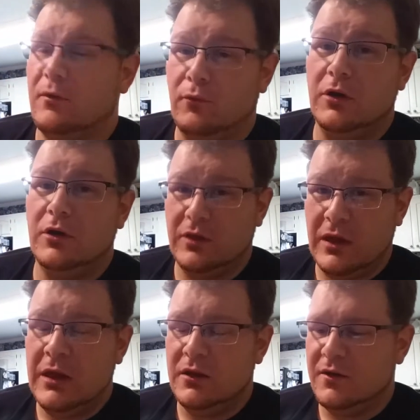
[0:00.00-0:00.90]
I want to know the
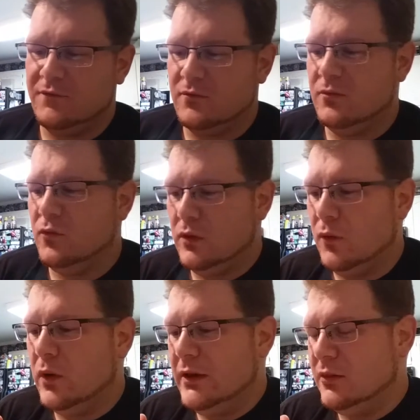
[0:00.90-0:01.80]
heat difference between the
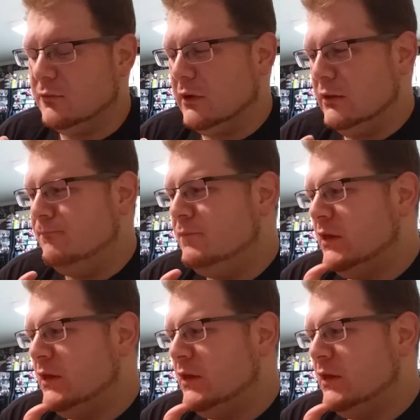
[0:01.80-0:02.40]
white and the red.